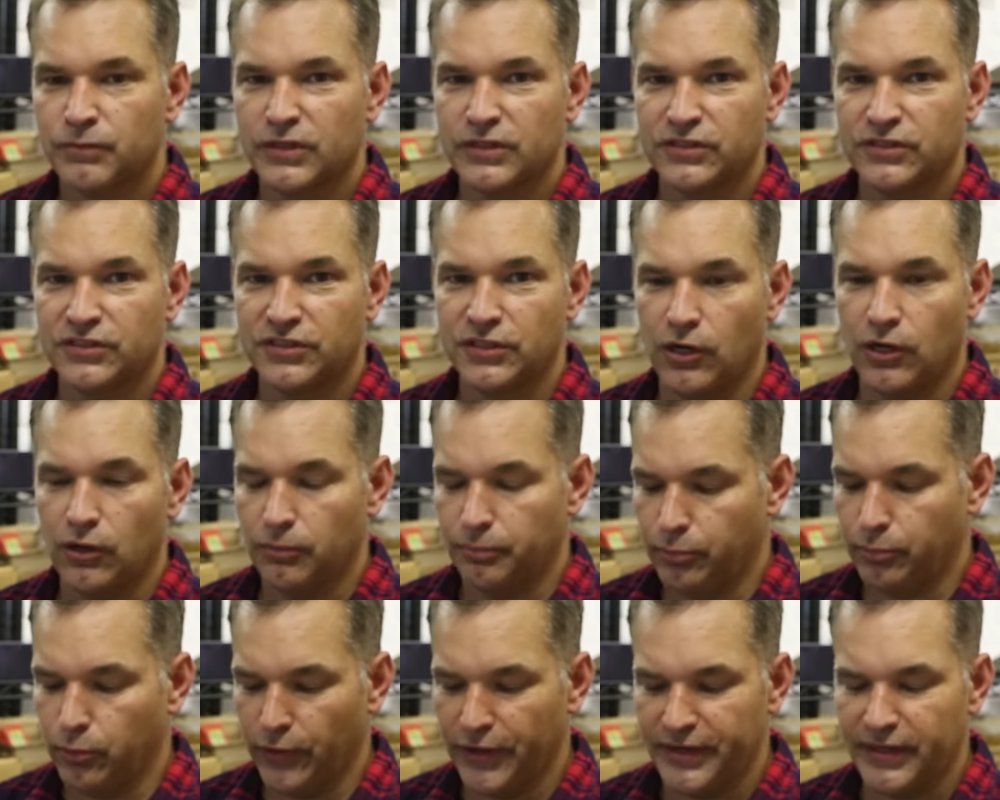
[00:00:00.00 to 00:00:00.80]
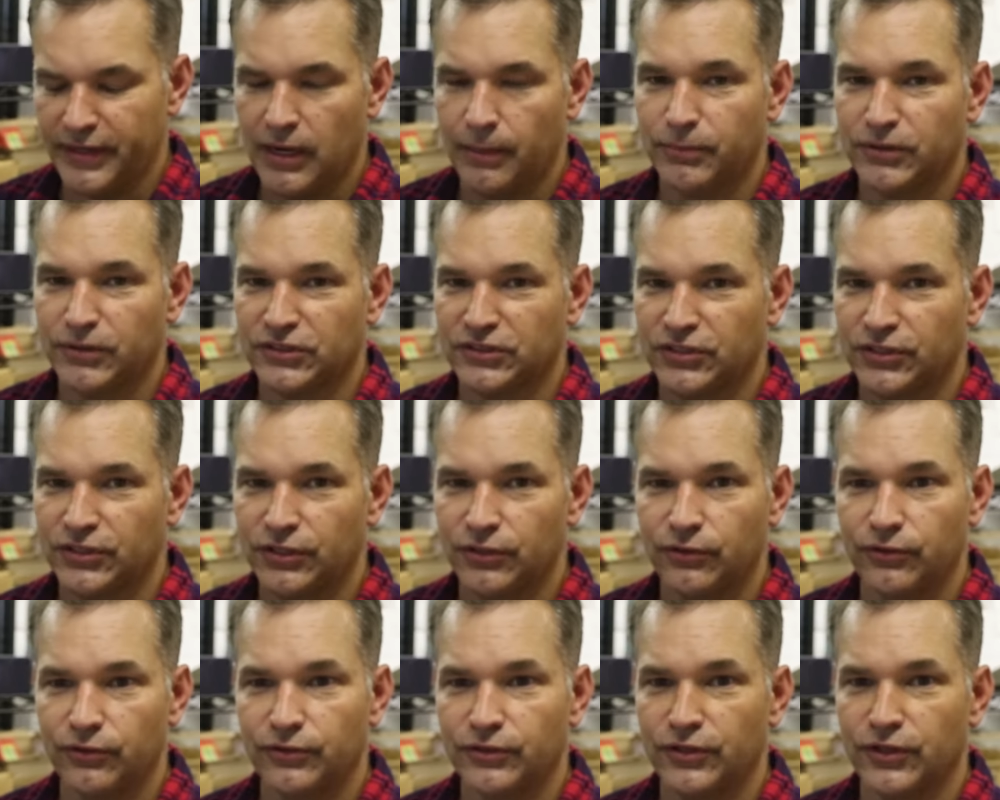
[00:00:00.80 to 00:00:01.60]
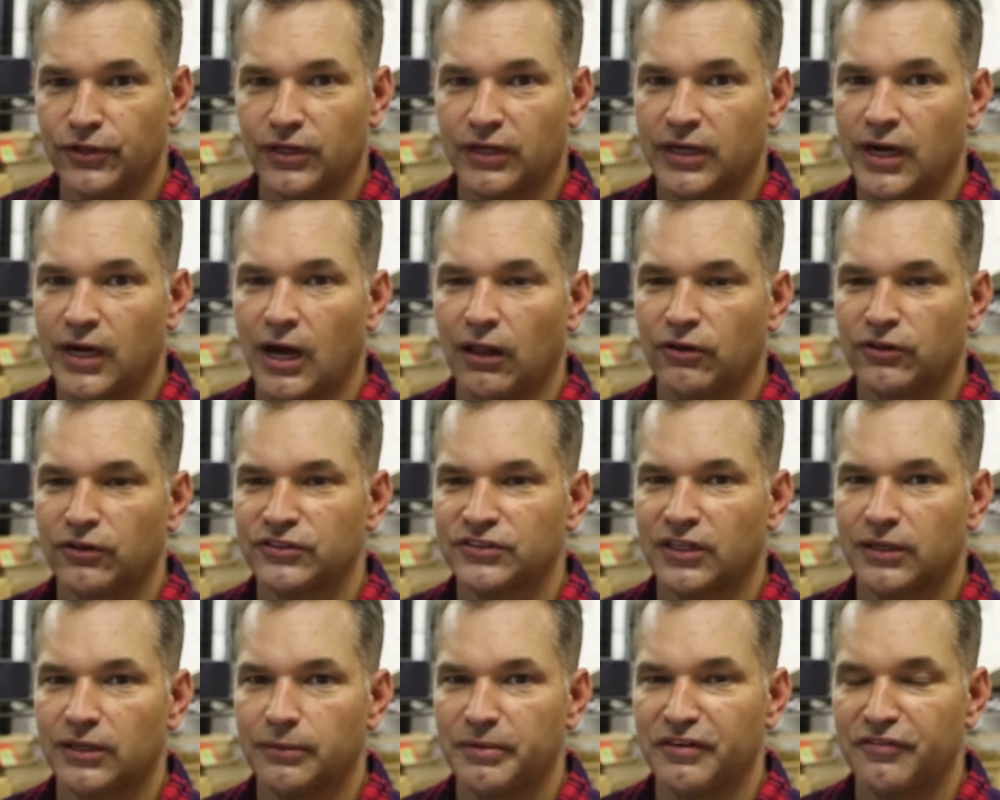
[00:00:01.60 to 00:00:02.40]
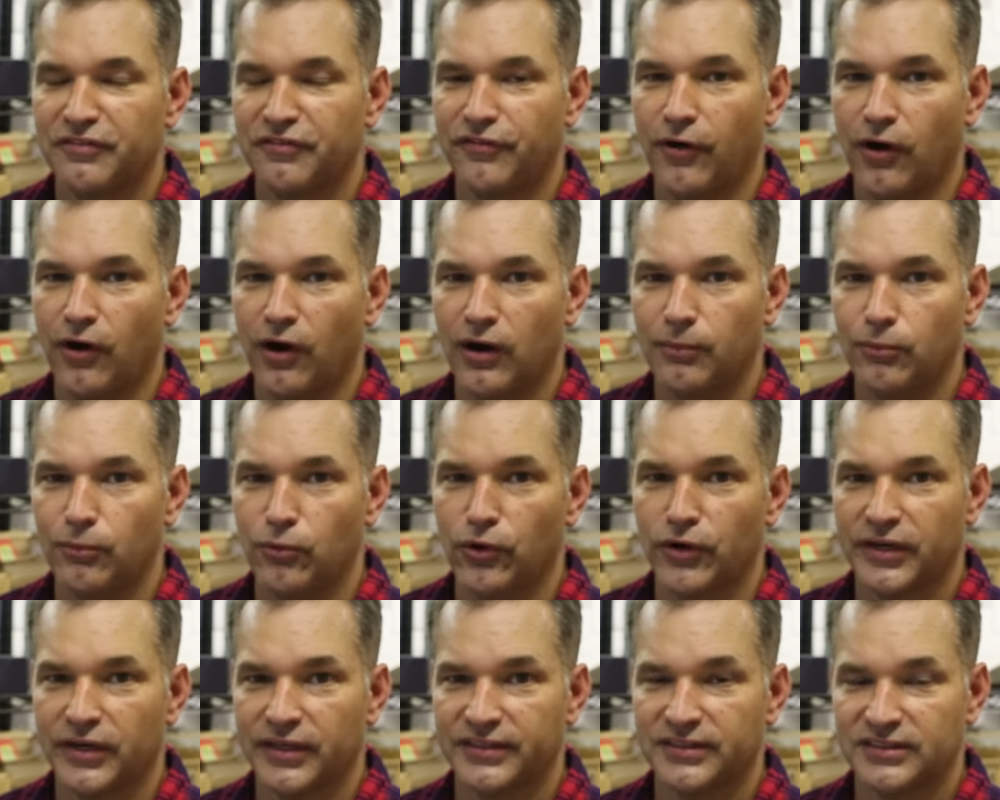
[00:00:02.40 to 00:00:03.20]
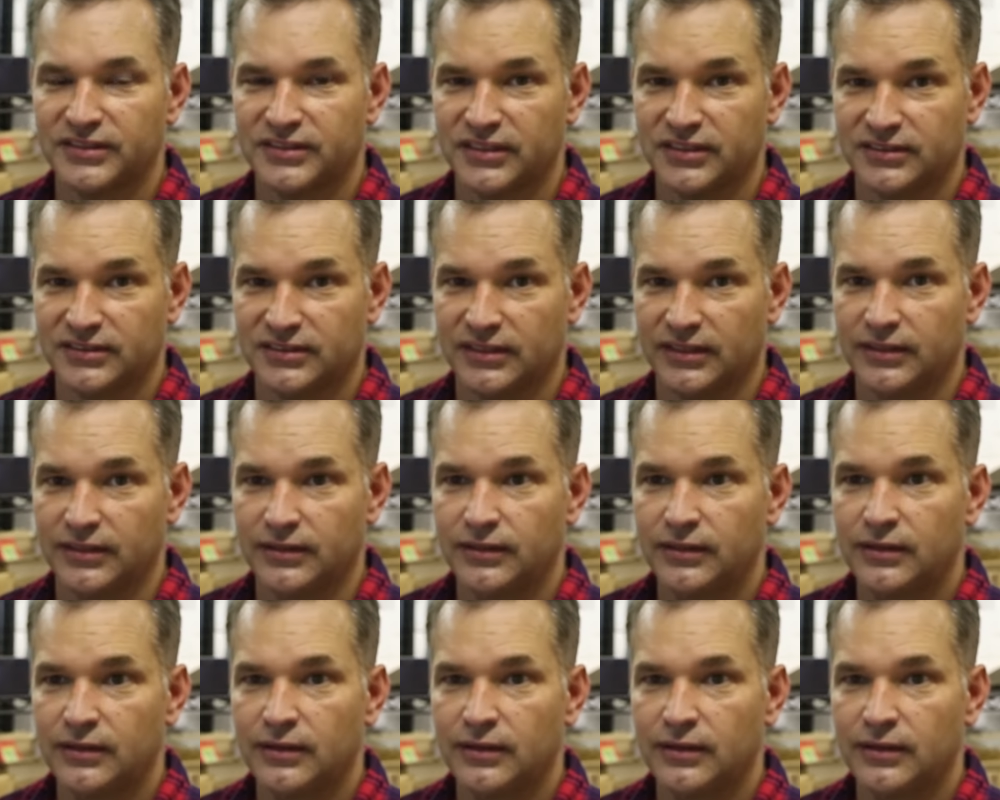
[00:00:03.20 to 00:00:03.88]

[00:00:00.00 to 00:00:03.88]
So point number two, your color is going to be far more consistent.